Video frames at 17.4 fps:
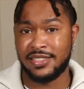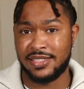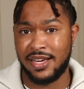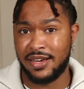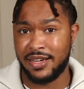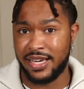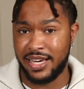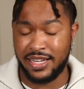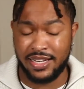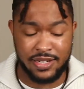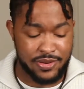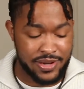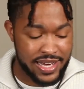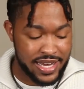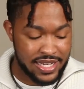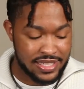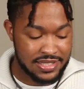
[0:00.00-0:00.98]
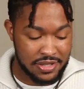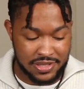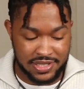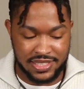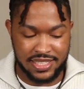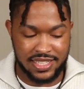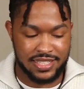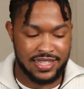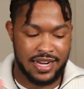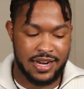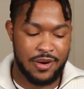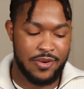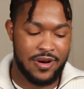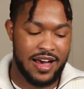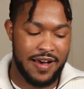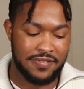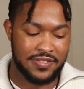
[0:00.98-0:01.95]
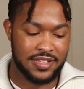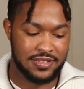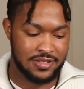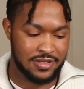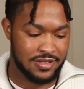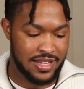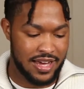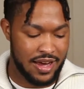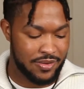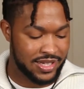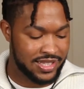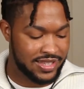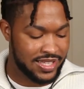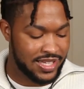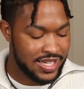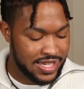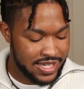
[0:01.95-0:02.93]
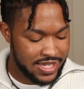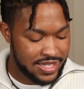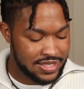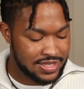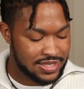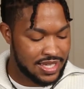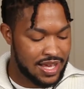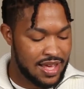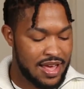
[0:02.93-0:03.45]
tongue anyway, so it's good that I won't have to do that with these.